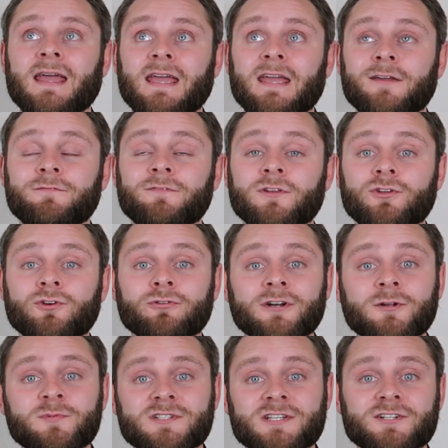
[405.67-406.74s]
if you're in
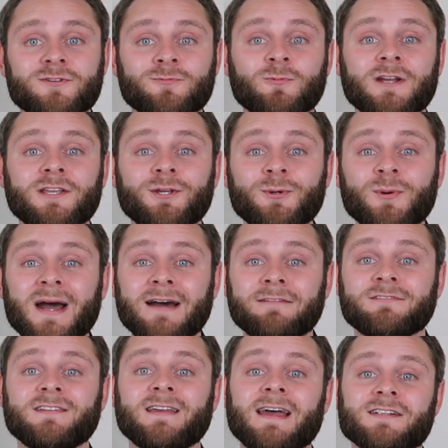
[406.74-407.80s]
a position where you
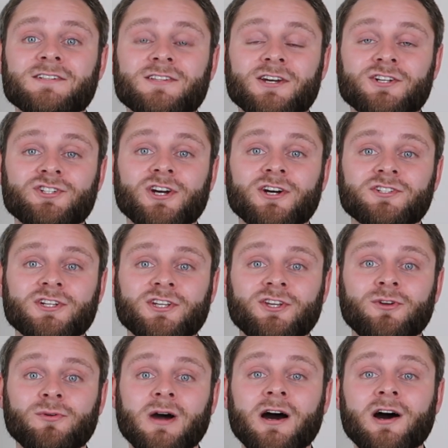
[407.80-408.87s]
have debts that are charging
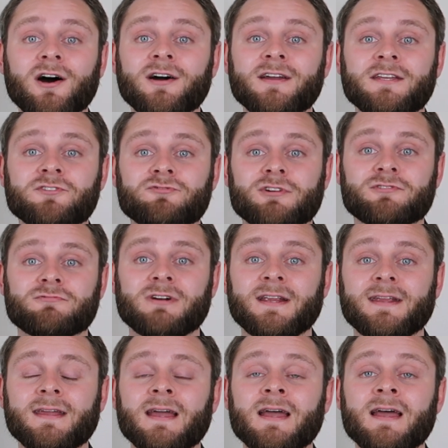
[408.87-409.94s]
you a high interest rate,